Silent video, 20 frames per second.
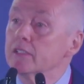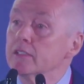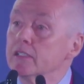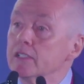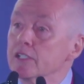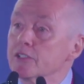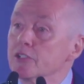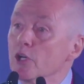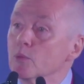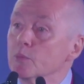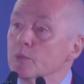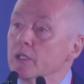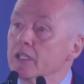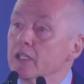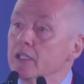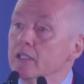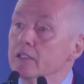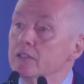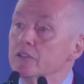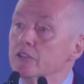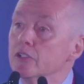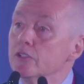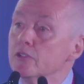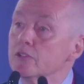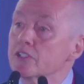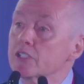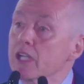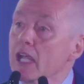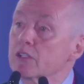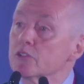is opening
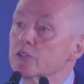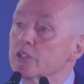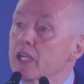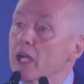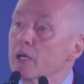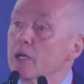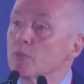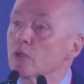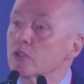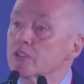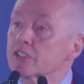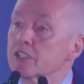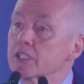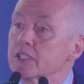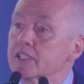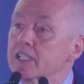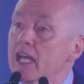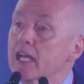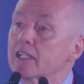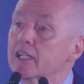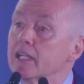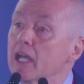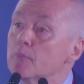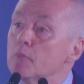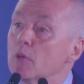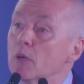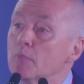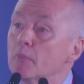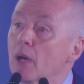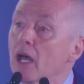new secondary airports in Delhi
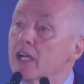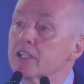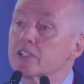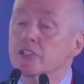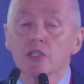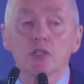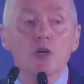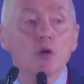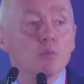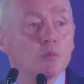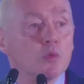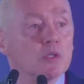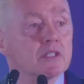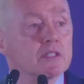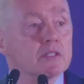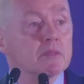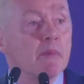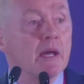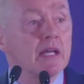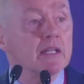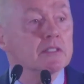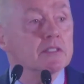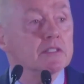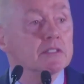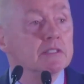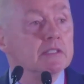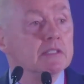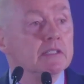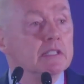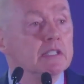and Mumbai to cope with the
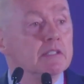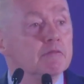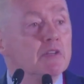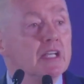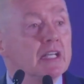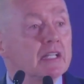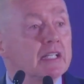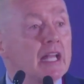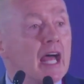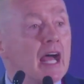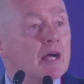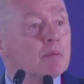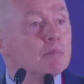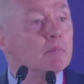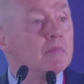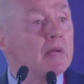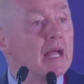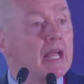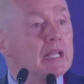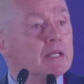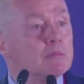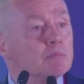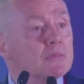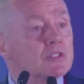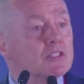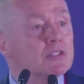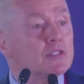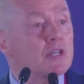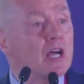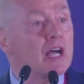demand. Vietnam
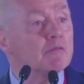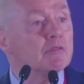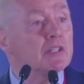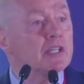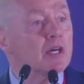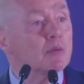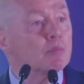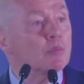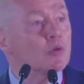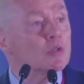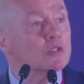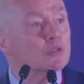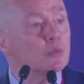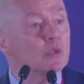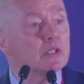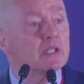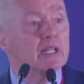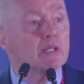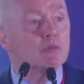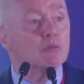aims to have an airport within